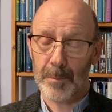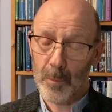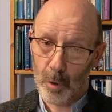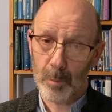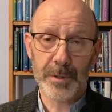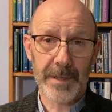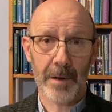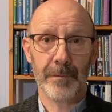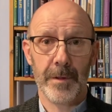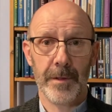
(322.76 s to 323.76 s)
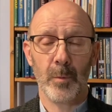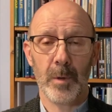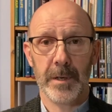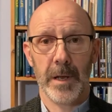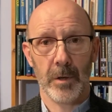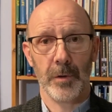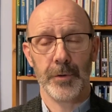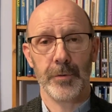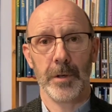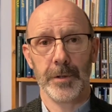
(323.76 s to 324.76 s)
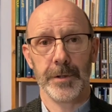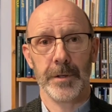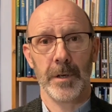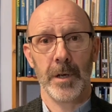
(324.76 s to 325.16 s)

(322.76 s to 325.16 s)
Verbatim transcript: Almost everything we take on trust.